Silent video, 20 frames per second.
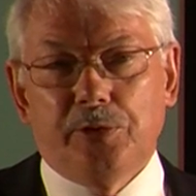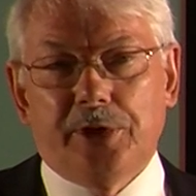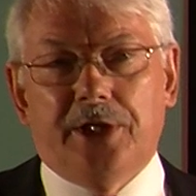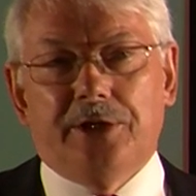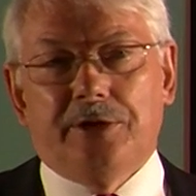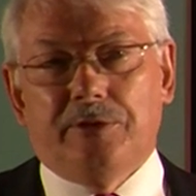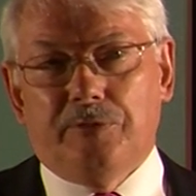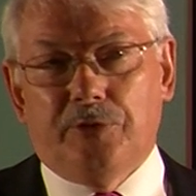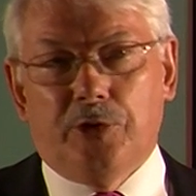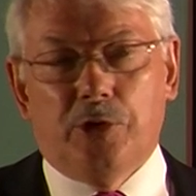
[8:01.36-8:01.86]

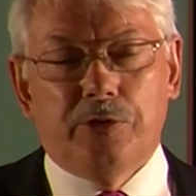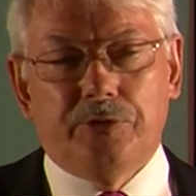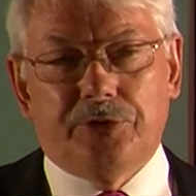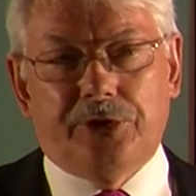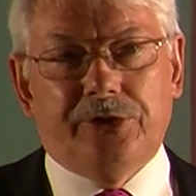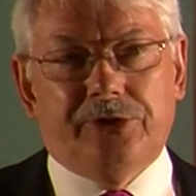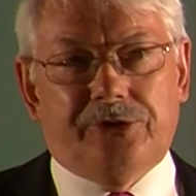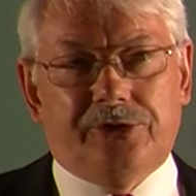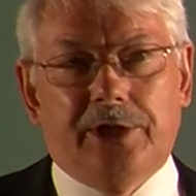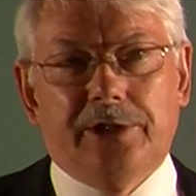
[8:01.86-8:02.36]
get involved
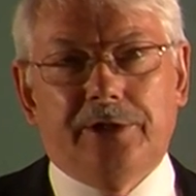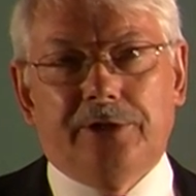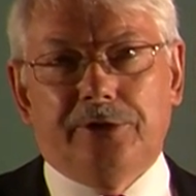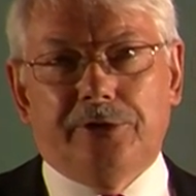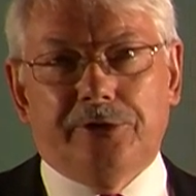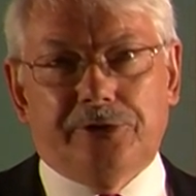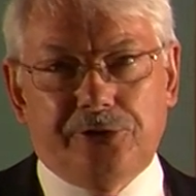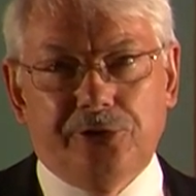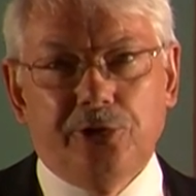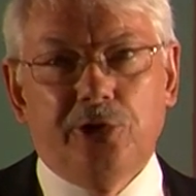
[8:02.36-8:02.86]
in selling
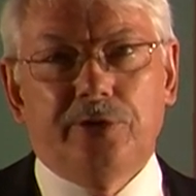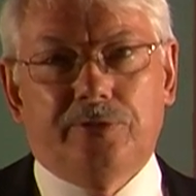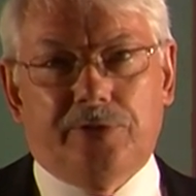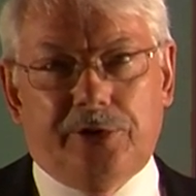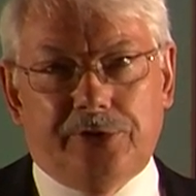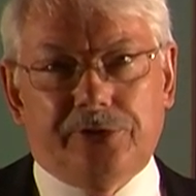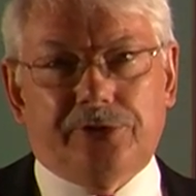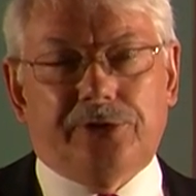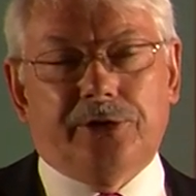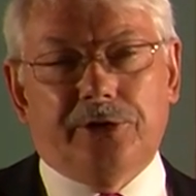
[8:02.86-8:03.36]
the
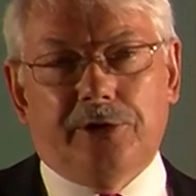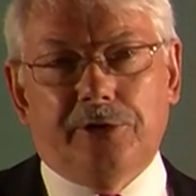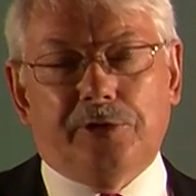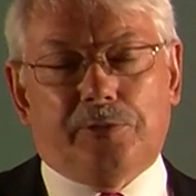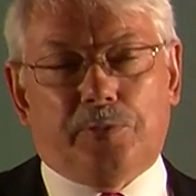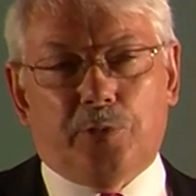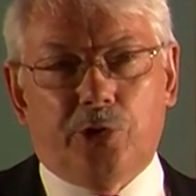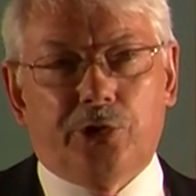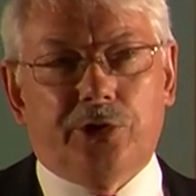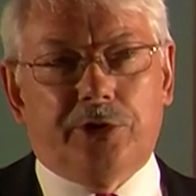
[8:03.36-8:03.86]
service that those
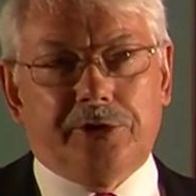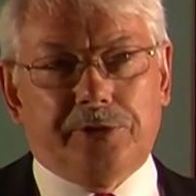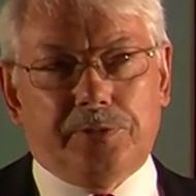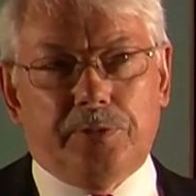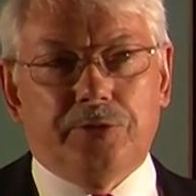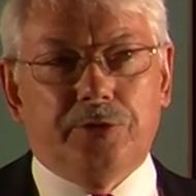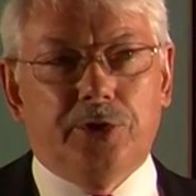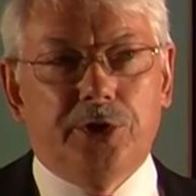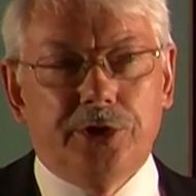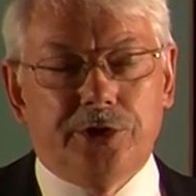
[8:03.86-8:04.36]
products
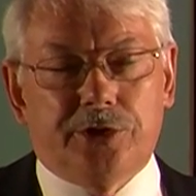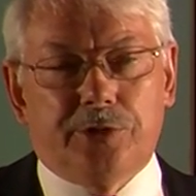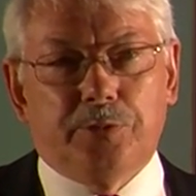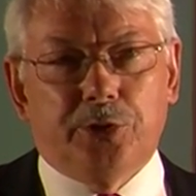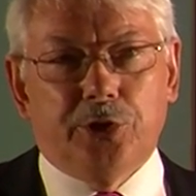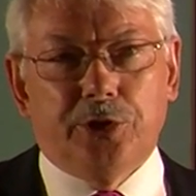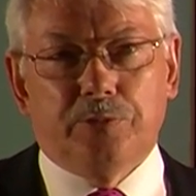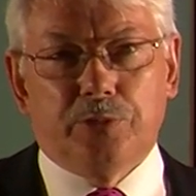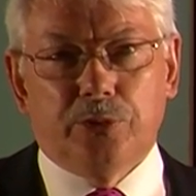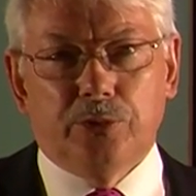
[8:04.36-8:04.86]
provide to
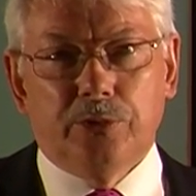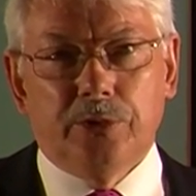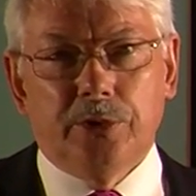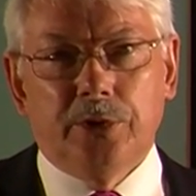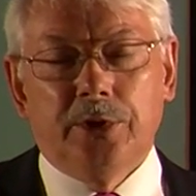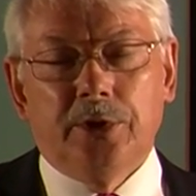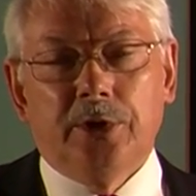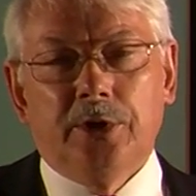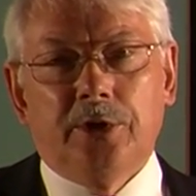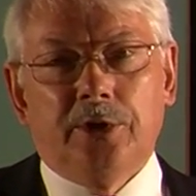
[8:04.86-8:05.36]
people,
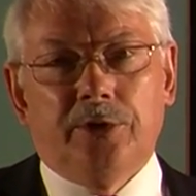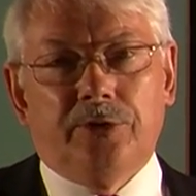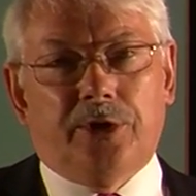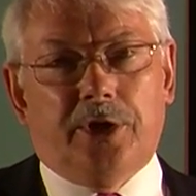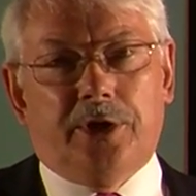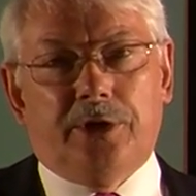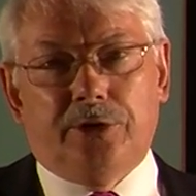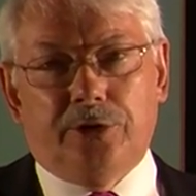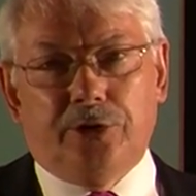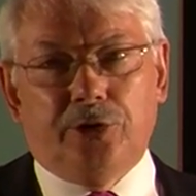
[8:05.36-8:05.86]

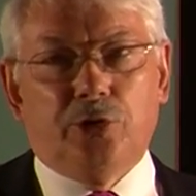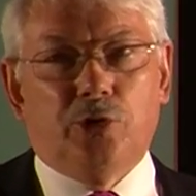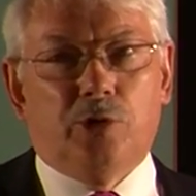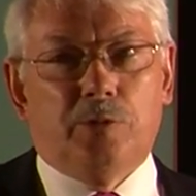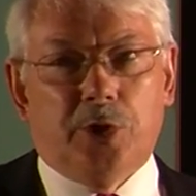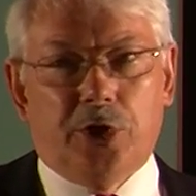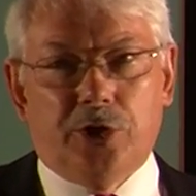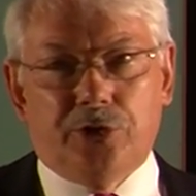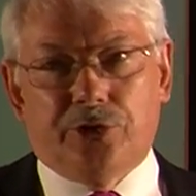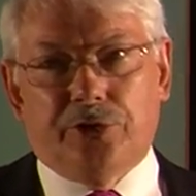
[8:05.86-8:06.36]
then your
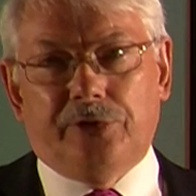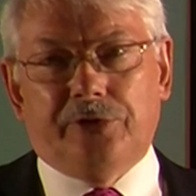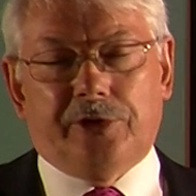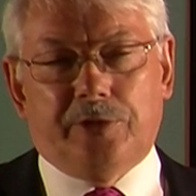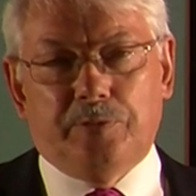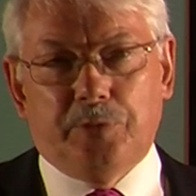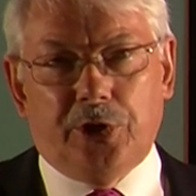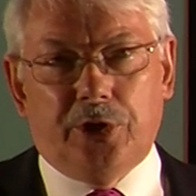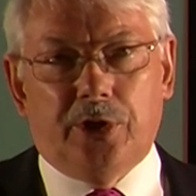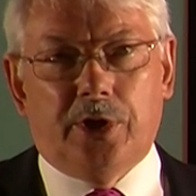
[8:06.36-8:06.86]
margins
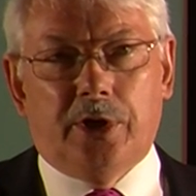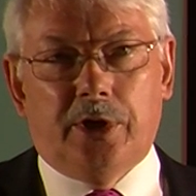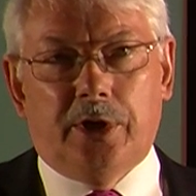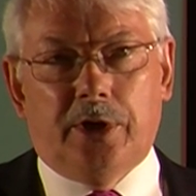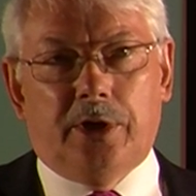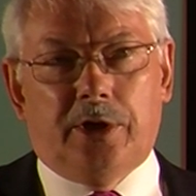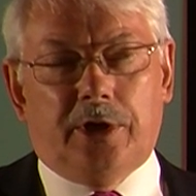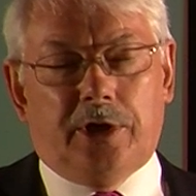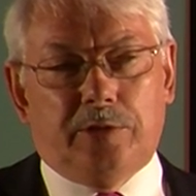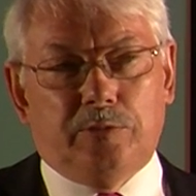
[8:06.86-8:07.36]
can be
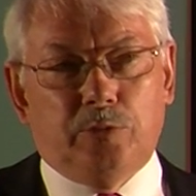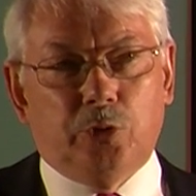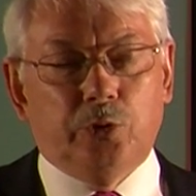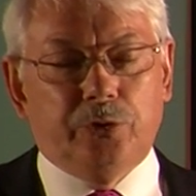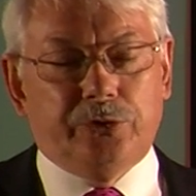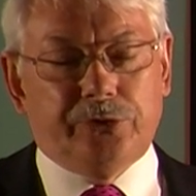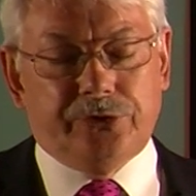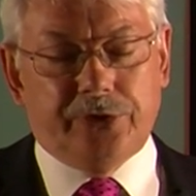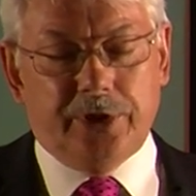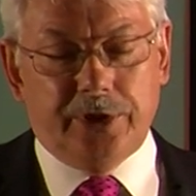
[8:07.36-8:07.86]
higher and more
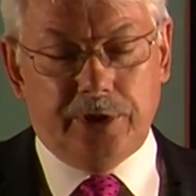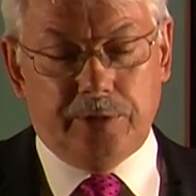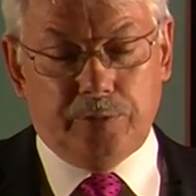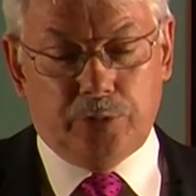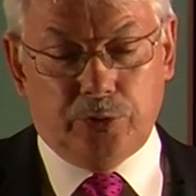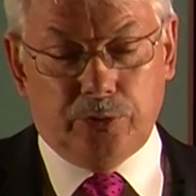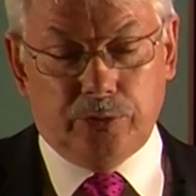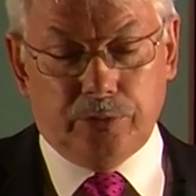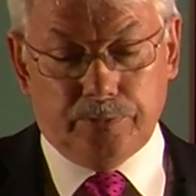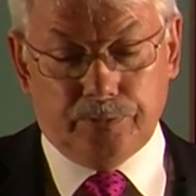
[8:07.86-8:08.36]
stable.